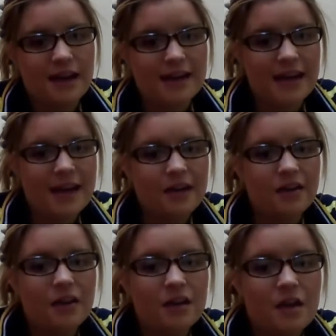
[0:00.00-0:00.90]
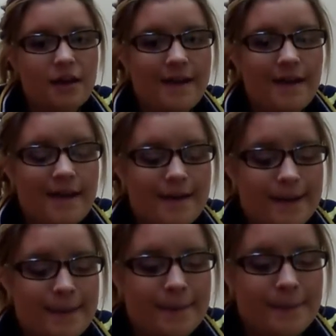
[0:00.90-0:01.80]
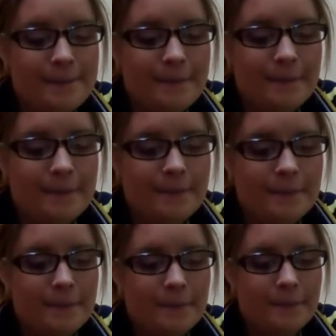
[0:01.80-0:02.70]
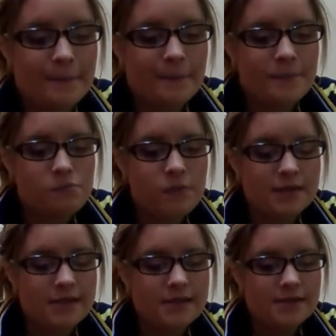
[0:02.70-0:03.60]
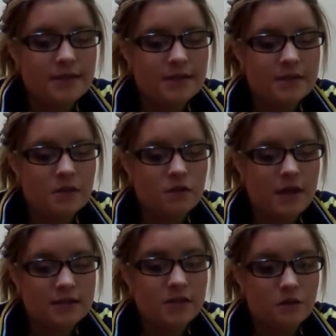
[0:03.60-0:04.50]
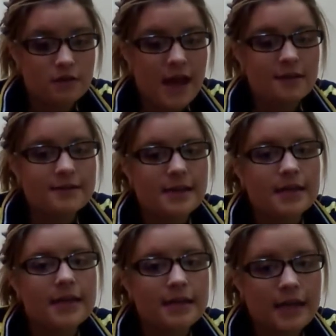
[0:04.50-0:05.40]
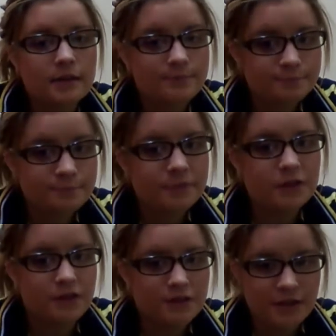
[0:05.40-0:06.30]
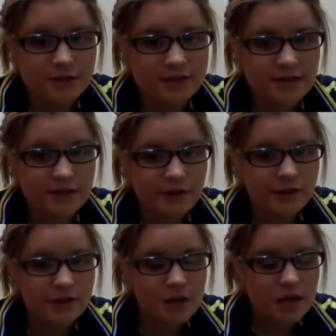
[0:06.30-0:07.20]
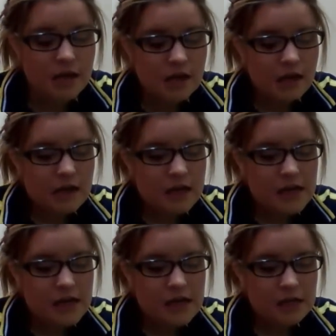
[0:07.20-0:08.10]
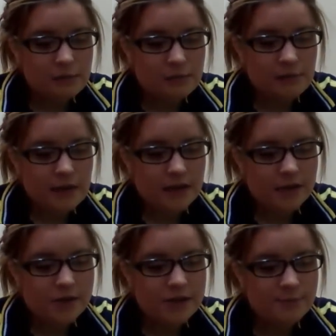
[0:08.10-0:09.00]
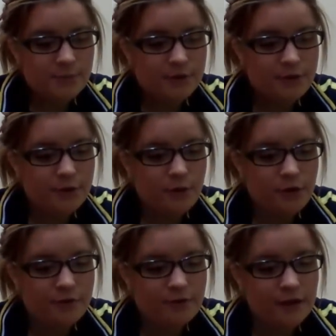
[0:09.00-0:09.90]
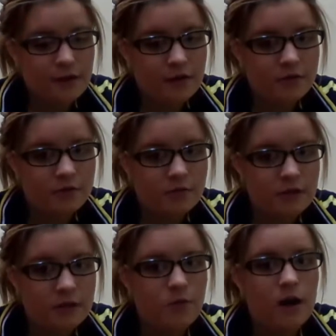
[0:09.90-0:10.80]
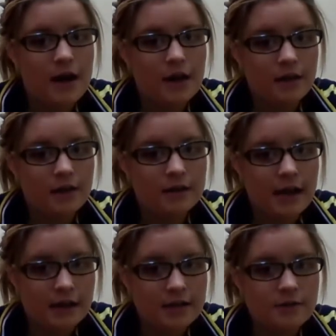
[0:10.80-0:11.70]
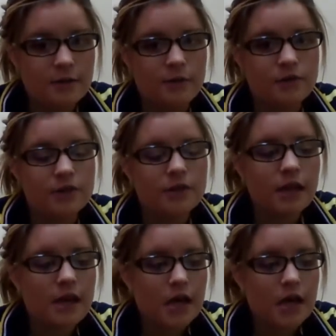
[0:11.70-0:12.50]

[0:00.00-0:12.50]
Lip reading: in Adelaide. My sister has sold the house in Adelaide now. It's got the sold sticker on, and she's put in an offer in the Whyalla house we wanted,